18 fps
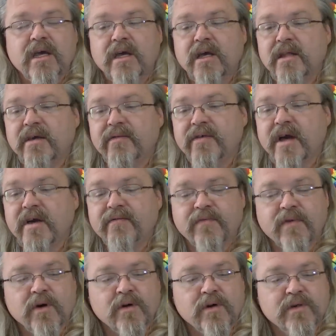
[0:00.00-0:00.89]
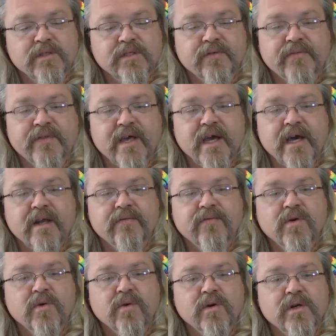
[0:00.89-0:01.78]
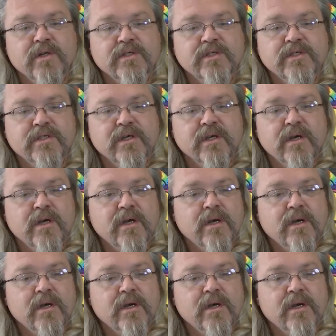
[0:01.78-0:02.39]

and they've got photos of that, of course.